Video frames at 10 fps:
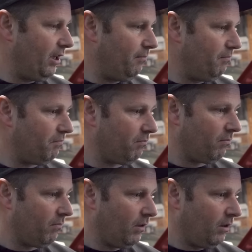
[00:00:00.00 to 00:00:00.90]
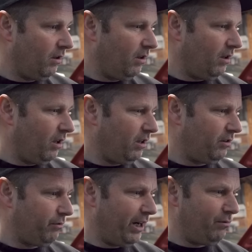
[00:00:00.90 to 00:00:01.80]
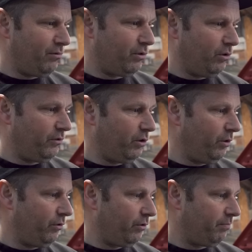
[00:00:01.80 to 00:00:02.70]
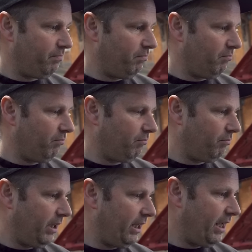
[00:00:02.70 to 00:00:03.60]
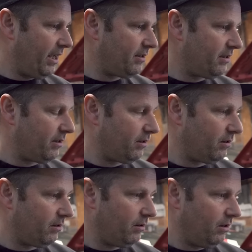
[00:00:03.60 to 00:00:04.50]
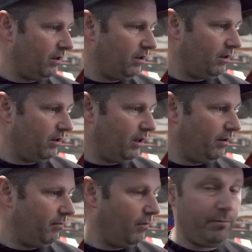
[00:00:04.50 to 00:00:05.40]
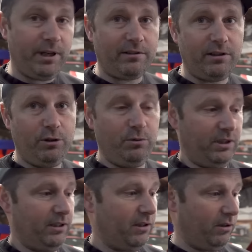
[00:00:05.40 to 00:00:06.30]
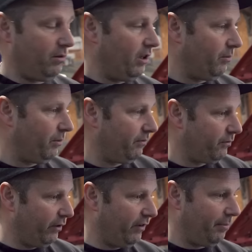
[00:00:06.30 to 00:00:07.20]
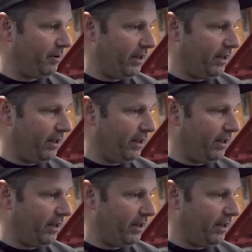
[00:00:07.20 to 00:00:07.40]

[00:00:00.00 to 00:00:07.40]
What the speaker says: I think it's around sort of 200 PS. I'm yet to use it, so you know, we've driven up and